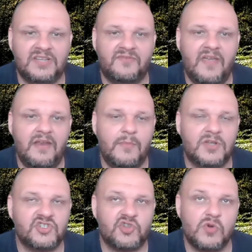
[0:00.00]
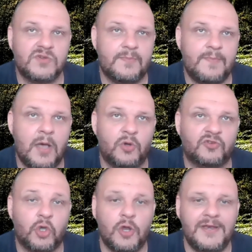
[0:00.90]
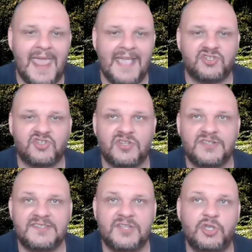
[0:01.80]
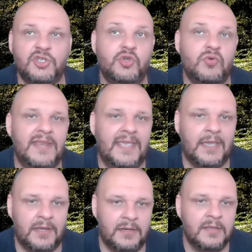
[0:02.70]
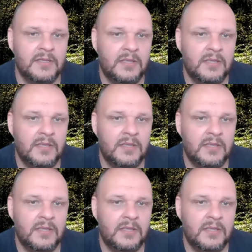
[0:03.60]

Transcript: it very much talks about connections, the union